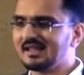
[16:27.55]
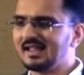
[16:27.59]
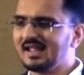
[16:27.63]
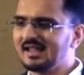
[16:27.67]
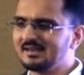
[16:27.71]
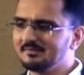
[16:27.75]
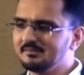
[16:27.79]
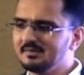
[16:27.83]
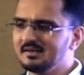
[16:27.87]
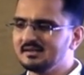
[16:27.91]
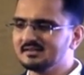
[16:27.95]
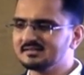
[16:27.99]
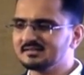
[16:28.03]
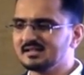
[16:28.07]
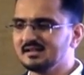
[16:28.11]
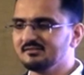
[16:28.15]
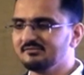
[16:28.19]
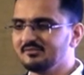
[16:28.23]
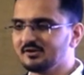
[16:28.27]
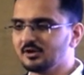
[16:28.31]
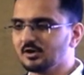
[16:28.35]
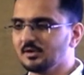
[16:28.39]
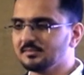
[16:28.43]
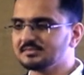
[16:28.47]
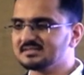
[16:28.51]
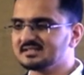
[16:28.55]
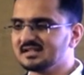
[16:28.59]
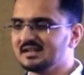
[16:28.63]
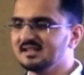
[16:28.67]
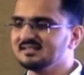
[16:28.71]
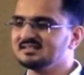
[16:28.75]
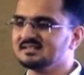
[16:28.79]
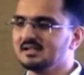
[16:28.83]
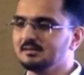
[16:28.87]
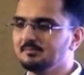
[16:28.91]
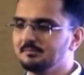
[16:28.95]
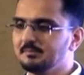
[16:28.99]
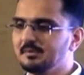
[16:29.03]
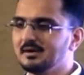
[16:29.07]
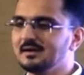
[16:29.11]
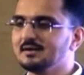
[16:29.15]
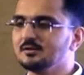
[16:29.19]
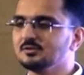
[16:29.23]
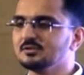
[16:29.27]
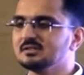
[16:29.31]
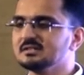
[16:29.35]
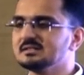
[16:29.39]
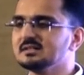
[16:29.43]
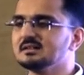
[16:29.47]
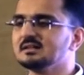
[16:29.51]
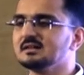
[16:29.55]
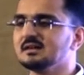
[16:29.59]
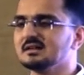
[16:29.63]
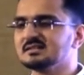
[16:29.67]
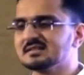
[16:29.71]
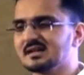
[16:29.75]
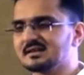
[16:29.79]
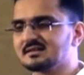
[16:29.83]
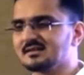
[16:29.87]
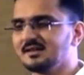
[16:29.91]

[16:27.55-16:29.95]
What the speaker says: can be a safer option as compared to the other